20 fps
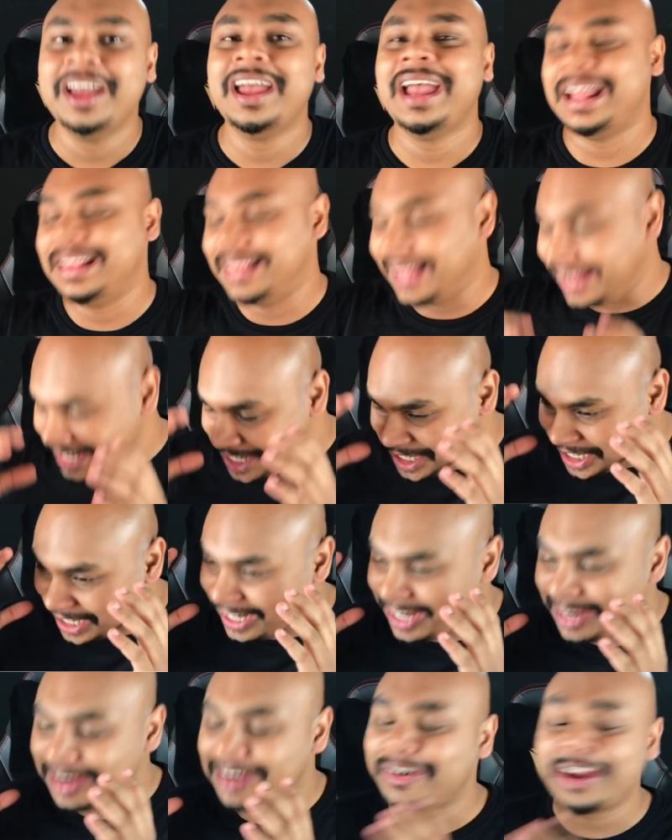and then
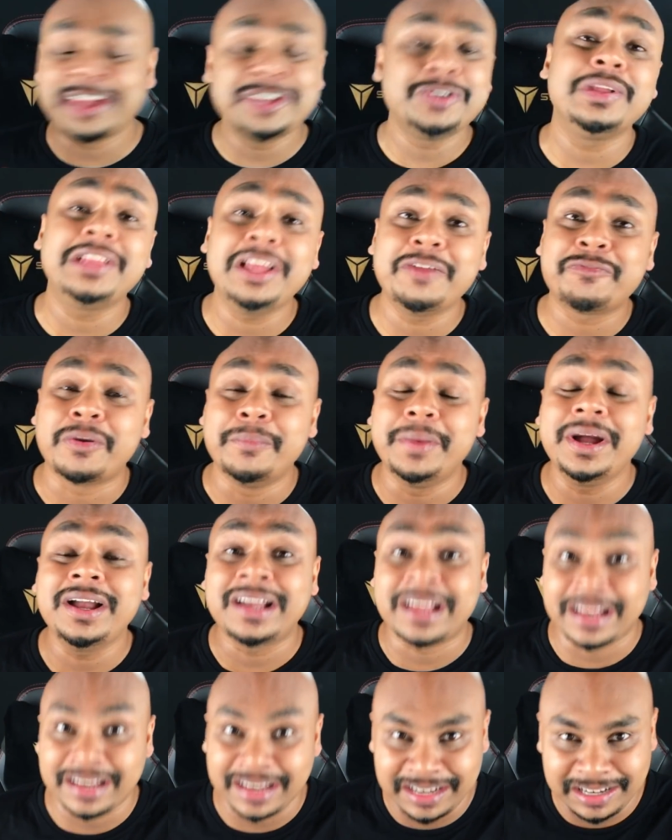she graduated from a
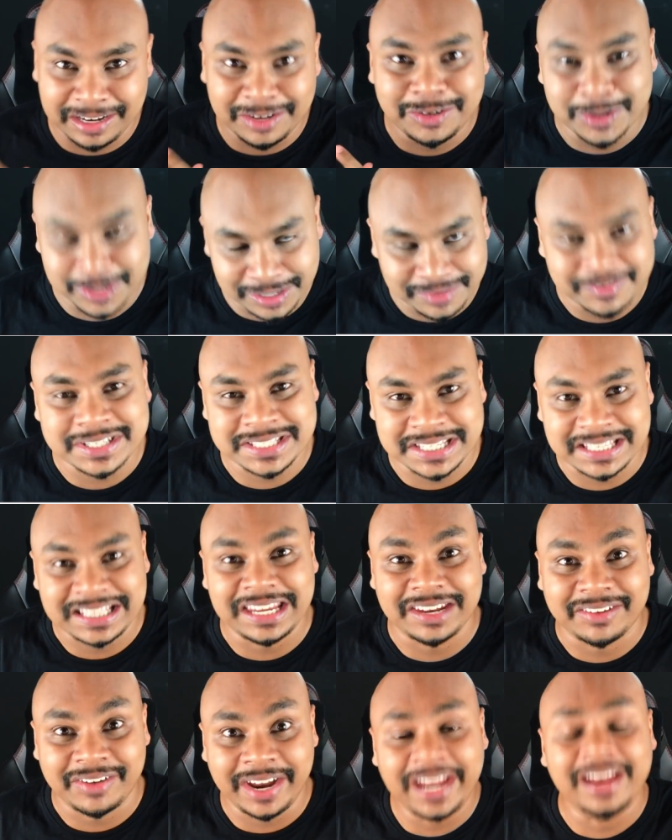Canadian
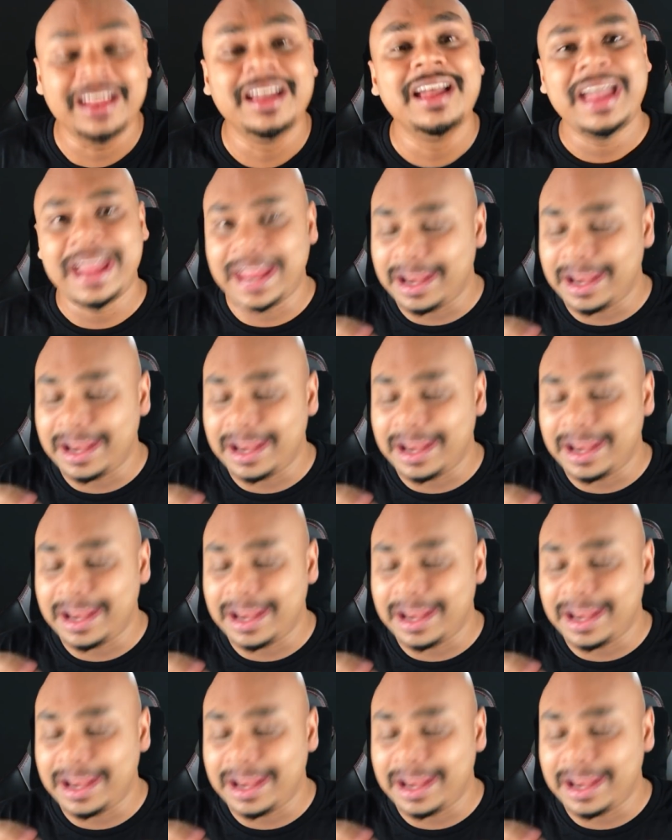university, right?